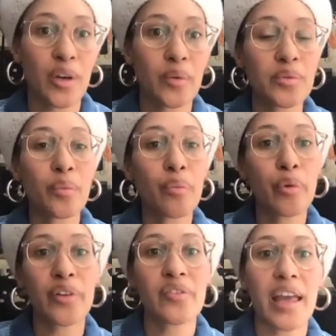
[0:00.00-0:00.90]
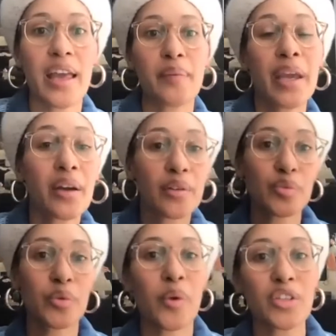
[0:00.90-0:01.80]
It was important that parents
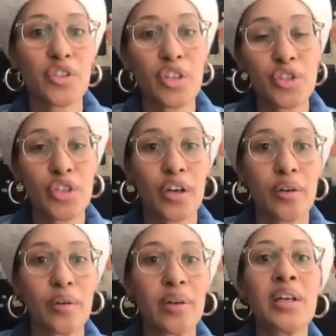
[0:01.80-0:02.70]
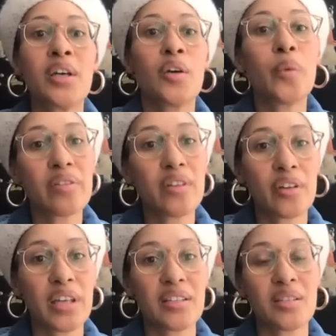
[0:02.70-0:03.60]
would watch this show with their
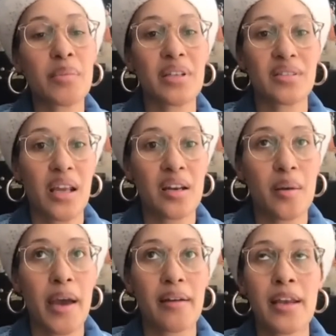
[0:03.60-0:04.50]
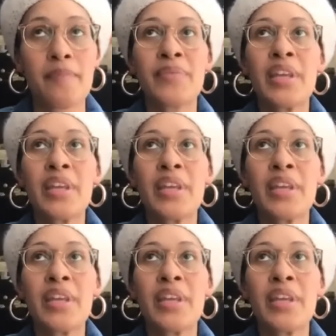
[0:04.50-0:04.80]
kids and be excited about it.